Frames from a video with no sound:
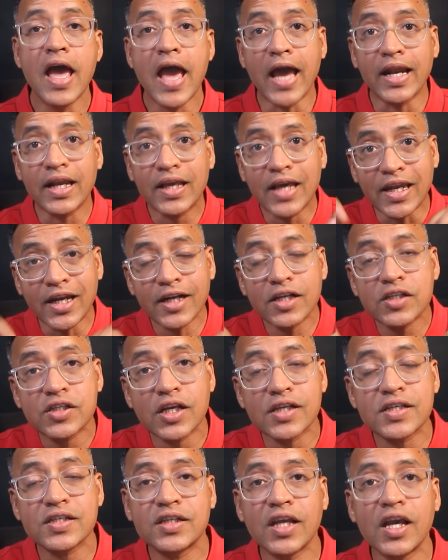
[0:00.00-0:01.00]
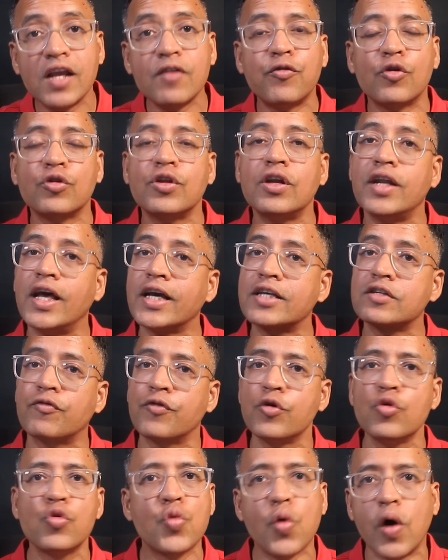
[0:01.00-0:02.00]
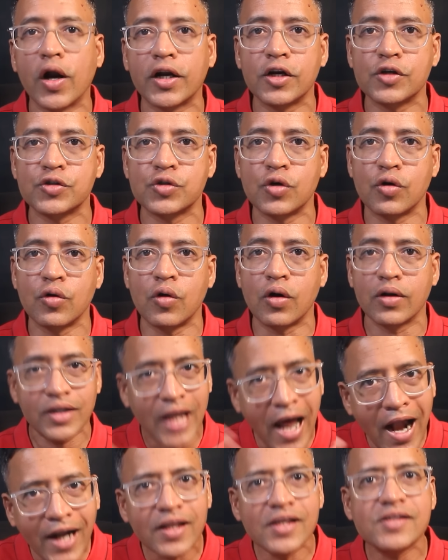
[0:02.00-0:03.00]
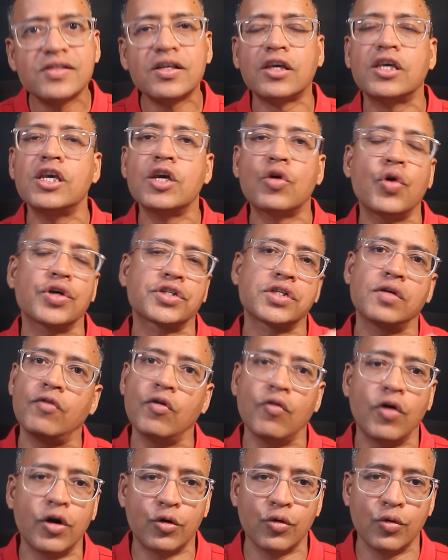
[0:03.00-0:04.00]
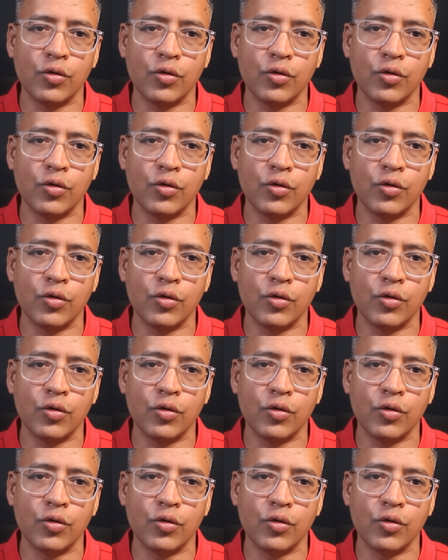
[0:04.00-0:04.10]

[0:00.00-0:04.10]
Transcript: and can it sustain for the next few quarters or not? That is the key question we want to